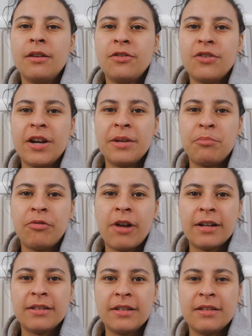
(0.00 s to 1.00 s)
trying to
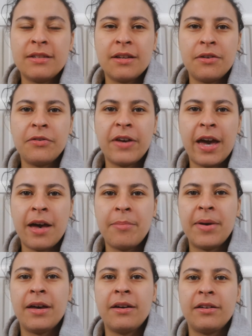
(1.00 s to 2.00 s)
practice self care
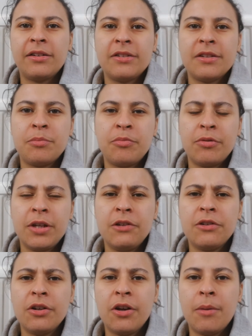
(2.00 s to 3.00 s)
better because I
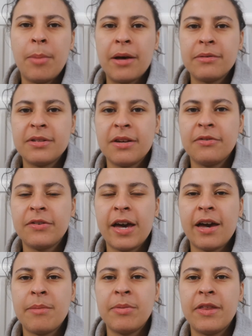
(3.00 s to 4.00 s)
preach a lot about self
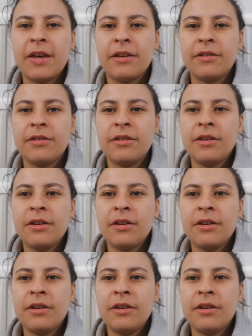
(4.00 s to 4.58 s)
care, but then